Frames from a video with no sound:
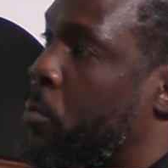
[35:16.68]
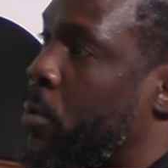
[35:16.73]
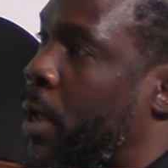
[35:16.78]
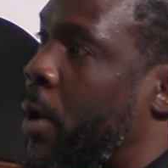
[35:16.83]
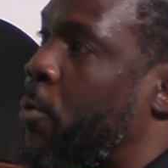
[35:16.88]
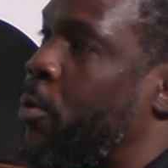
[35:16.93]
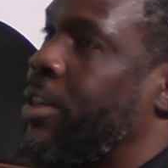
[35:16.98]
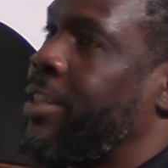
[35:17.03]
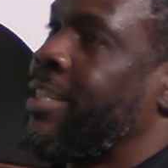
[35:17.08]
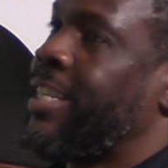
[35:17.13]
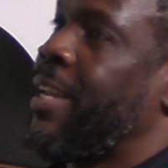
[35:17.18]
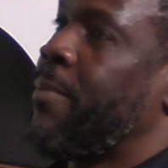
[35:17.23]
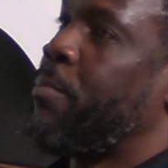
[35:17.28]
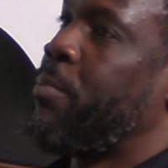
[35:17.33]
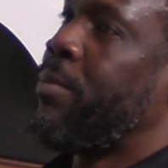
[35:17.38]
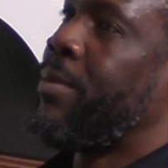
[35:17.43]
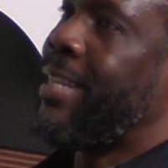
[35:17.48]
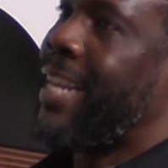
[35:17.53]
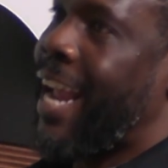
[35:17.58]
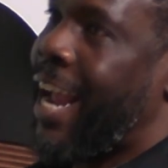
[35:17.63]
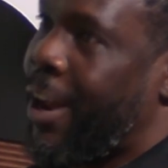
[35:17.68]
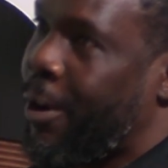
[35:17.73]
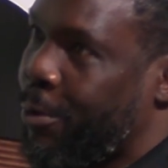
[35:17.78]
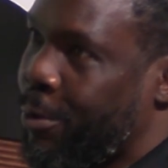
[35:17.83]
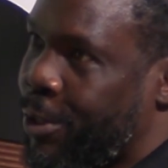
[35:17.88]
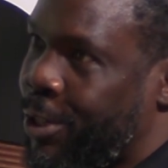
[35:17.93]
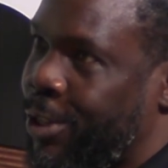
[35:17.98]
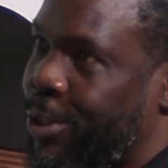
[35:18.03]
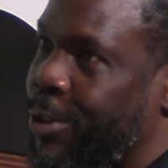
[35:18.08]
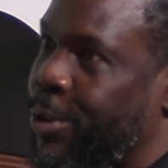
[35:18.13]
want to skip down
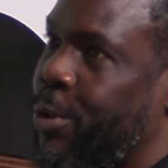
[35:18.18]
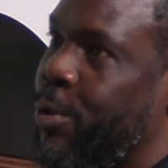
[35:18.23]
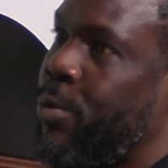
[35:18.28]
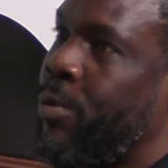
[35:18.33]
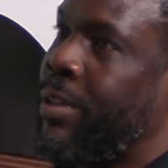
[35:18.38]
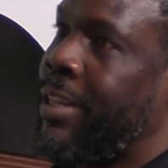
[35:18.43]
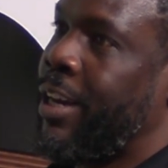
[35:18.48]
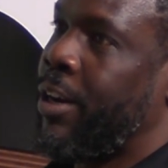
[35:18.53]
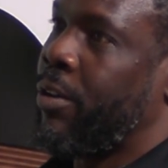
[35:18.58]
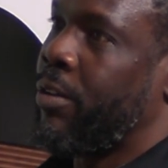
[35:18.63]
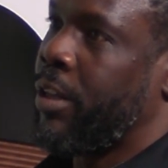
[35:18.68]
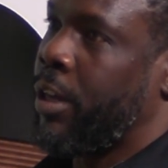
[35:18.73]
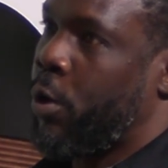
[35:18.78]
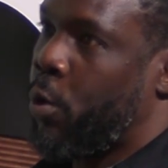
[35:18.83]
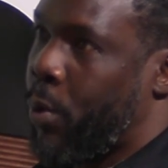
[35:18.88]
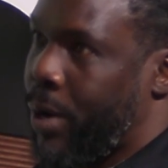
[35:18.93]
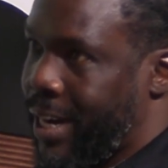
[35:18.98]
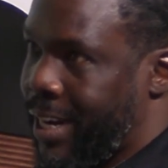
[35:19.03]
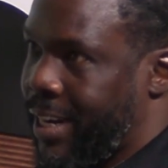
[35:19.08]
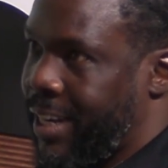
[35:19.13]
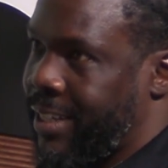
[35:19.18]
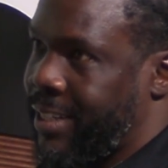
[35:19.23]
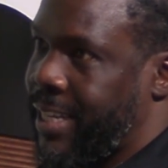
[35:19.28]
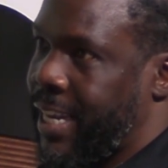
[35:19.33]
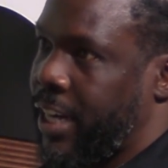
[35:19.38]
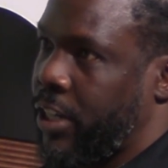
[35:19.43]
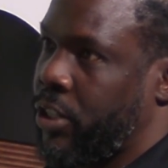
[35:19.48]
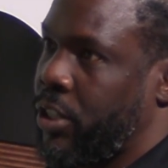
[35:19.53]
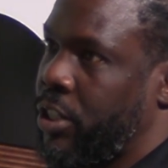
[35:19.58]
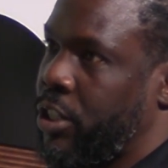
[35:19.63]
to their liquidity
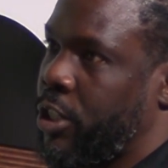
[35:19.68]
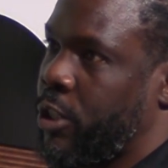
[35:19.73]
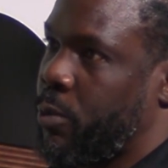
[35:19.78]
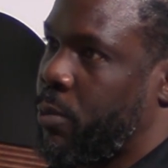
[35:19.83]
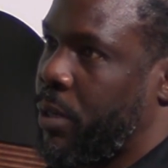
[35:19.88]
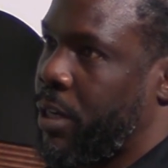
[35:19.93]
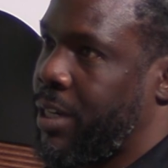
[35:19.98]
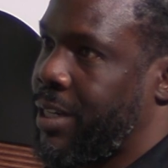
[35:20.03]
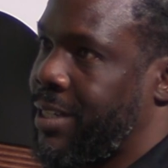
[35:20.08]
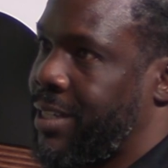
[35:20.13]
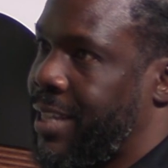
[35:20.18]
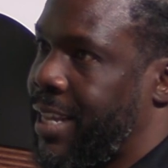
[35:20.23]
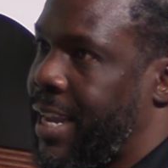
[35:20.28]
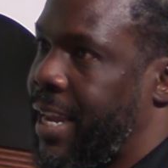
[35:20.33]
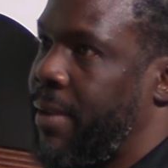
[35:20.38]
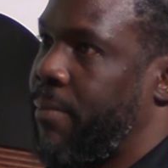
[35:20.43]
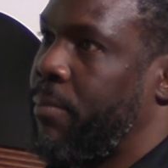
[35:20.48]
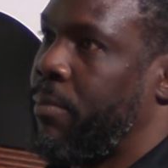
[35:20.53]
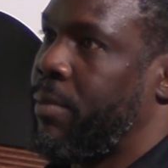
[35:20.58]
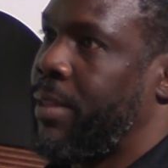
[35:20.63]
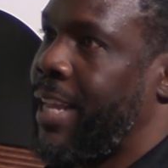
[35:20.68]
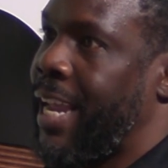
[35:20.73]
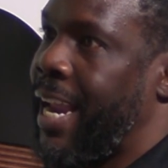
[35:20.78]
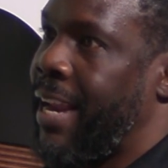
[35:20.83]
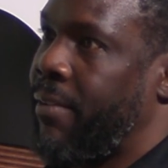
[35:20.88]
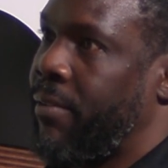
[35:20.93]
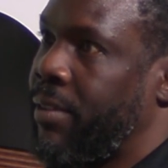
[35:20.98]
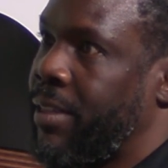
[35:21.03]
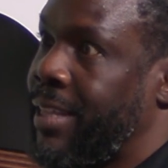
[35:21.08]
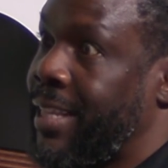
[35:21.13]
section just because they
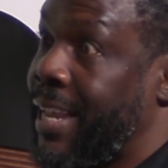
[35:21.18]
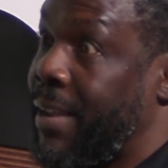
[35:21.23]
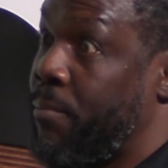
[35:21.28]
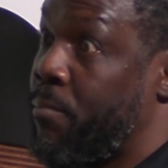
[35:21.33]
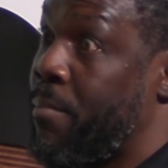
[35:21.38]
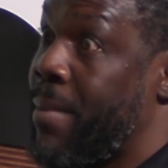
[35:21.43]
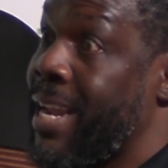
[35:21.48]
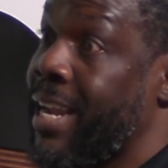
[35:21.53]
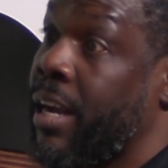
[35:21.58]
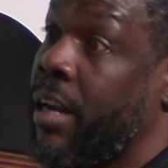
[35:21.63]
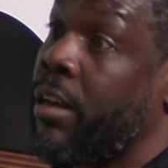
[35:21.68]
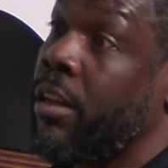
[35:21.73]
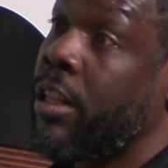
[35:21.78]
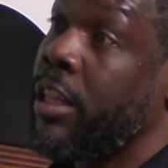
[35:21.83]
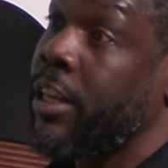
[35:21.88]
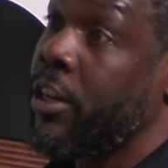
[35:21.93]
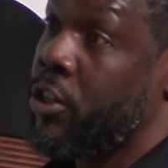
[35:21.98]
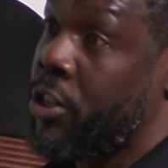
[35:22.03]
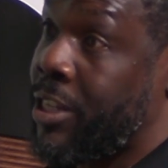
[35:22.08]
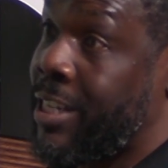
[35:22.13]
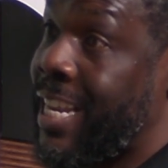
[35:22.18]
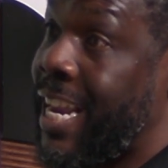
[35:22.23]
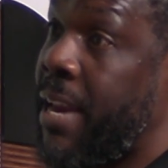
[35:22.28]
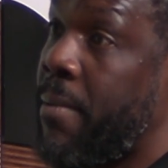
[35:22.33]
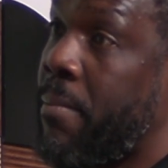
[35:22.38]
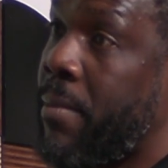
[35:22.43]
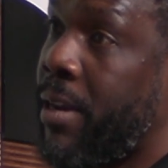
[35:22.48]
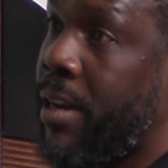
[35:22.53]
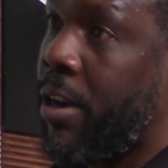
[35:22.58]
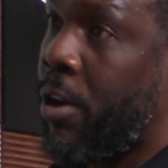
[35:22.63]
make a clear
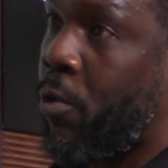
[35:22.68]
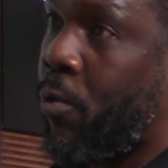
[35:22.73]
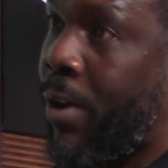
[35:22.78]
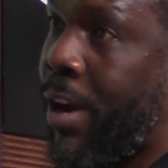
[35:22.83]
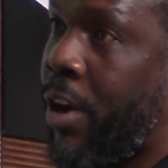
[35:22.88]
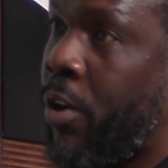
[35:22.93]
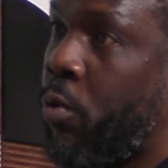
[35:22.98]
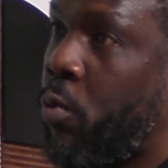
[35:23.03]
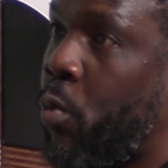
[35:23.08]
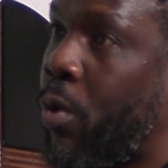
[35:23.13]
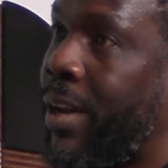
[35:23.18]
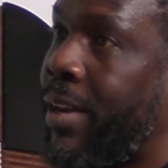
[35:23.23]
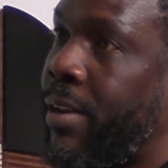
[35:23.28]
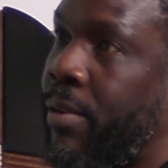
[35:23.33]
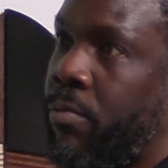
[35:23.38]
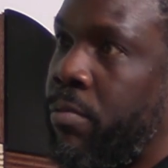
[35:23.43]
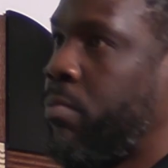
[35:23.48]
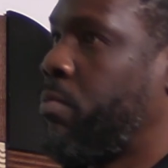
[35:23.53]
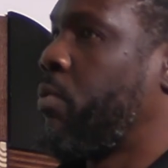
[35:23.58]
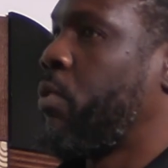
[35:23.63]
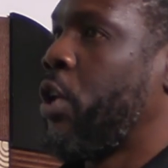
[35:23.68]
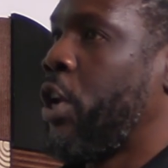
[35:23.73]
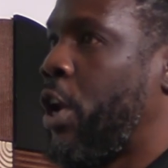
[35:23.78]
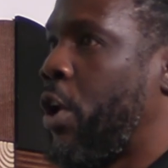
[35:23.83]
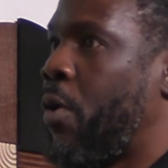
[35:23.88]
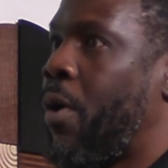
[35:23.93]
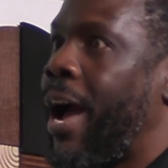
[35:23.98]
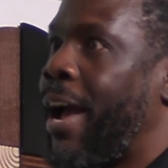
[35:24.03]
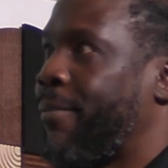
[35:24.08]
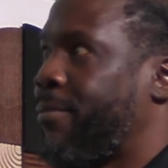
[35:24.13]
statement around what,
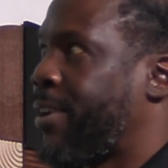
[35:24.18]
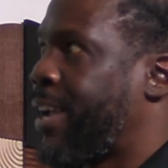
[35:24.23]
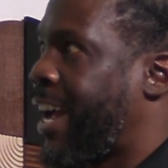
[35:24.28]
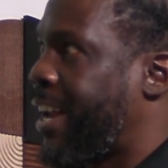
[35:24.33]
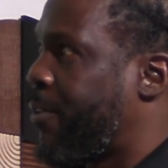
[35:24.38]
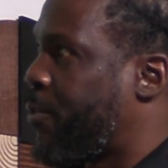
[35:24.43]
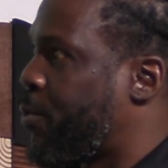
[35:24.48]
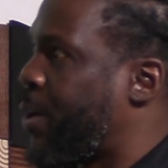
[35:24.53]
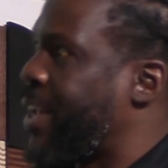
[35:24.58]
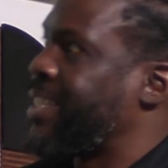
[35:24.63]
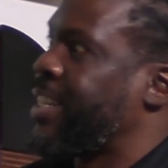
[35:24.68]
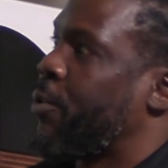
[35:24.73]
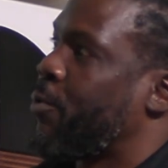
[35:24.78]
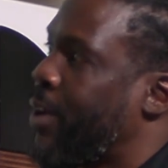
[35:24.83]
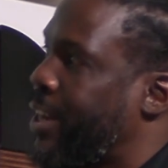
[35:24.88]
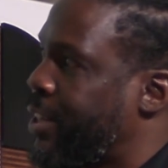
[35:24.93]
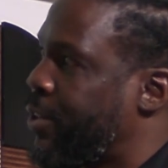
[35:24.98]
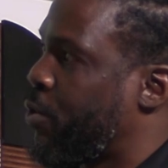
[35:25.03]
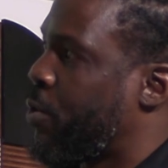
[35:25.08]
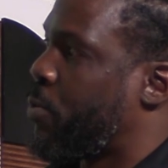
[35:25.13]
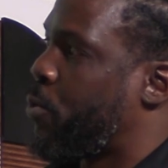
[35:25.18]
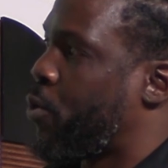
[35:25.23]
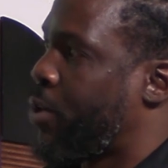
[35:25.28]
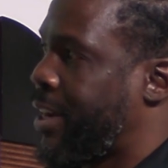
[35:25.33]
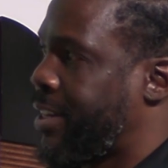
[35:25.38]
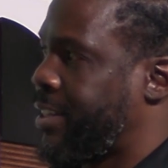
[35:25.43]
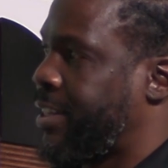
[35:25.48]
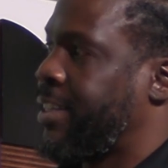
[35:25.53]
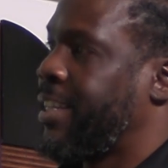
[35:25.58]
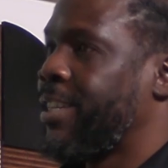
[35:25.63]
I've kind of, as I read the report, I
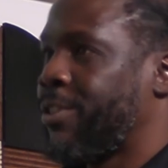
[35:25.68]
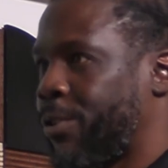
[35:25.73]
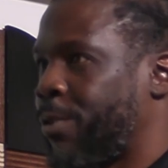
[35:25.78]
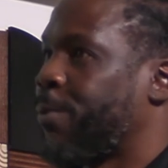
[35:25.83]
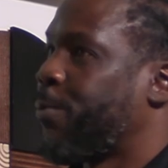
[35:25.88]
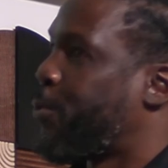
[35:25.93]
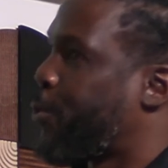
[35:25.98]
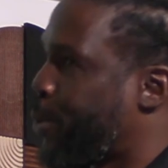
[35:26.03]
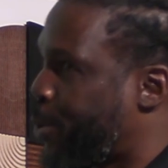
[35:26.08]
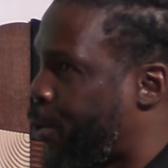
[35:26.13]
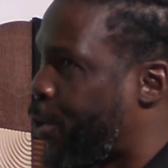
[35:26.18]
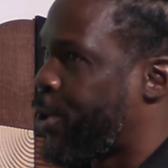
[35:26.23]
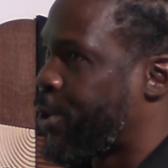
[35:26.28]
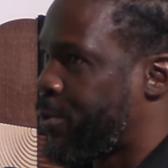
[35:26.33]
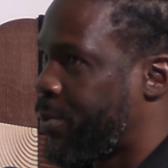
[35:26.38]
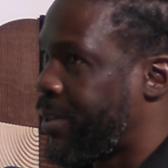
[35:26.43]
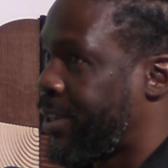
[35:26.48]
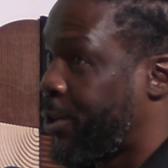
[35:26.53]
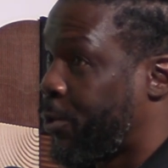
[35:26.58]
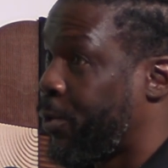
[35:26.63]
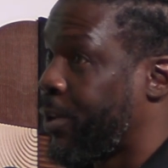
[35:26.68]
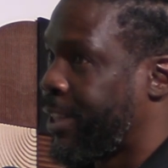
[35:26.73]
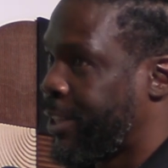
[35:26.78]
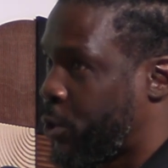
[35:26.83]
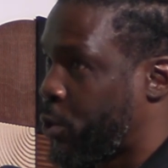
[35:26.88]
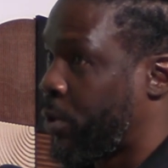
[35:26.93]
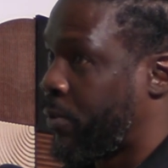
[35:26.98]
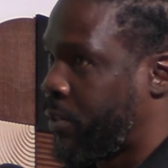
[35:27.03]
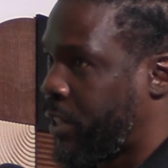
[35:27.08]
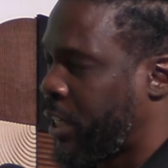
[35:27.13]
said, these are the four horsemen they're really
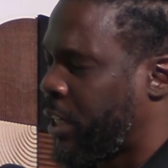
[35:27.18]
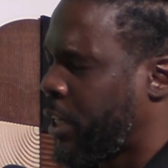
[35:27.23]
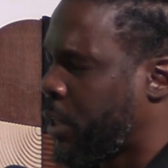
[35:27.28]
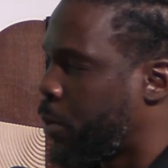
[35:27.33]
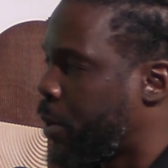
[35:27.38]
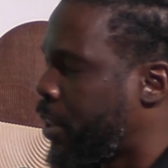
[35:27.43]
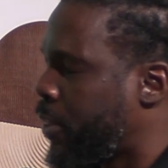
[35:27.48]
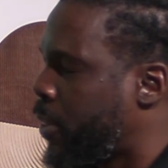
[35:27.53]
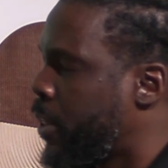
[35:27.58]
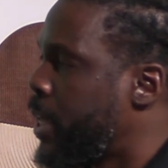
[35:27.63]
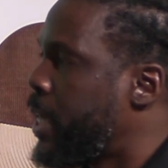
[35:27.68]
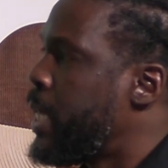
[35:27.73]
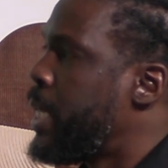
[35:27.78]
sort of dealing with.